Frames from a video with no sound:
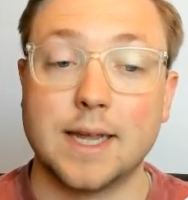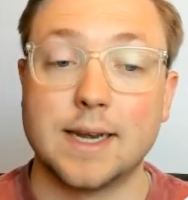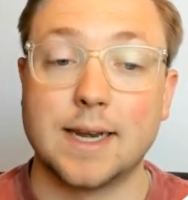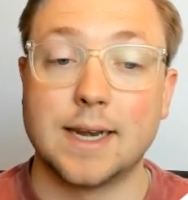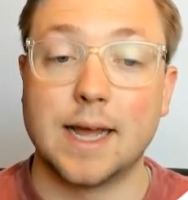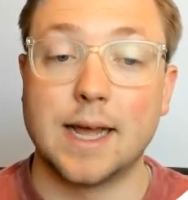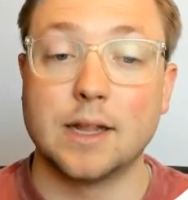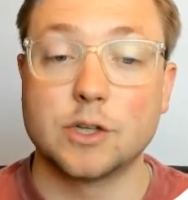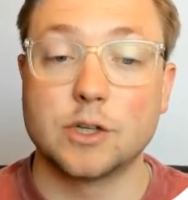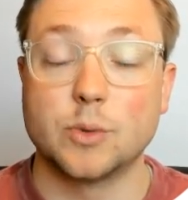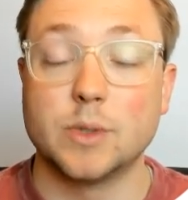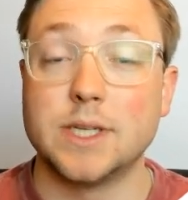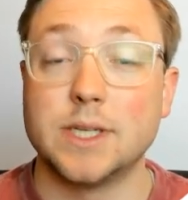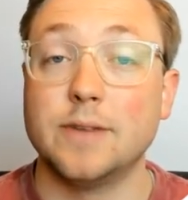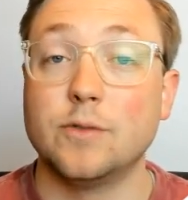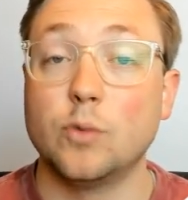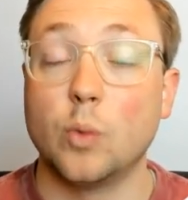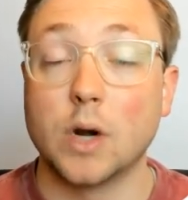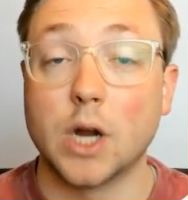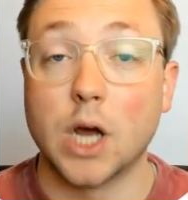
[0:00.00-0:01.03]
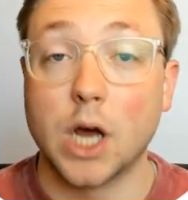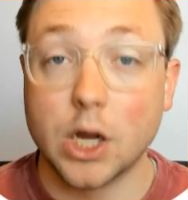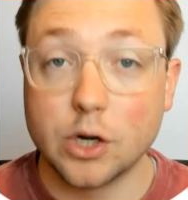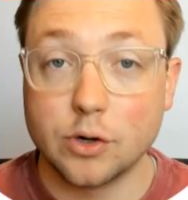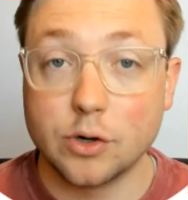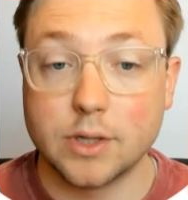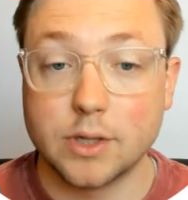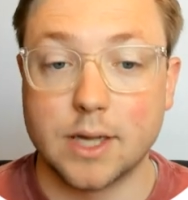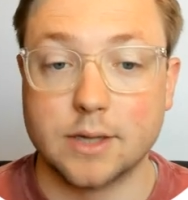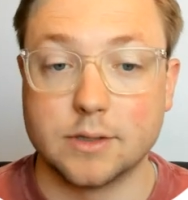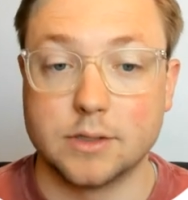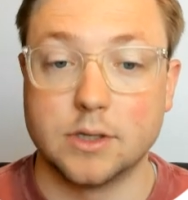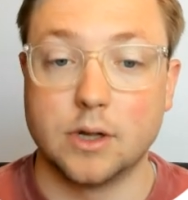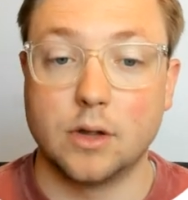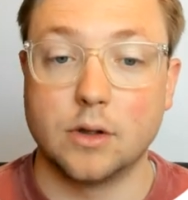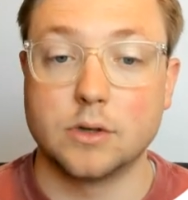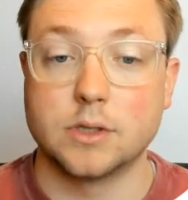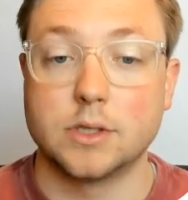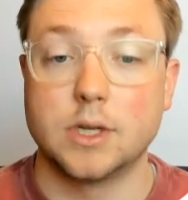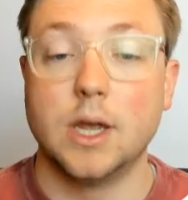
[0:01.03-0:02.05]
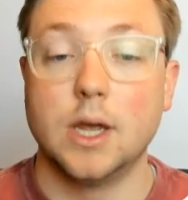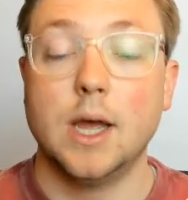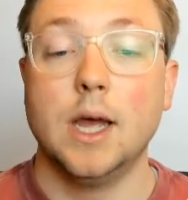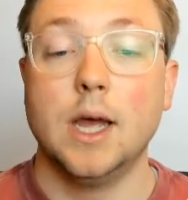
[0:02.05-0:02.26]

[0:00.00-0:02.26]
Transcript: and Alex received $100,000.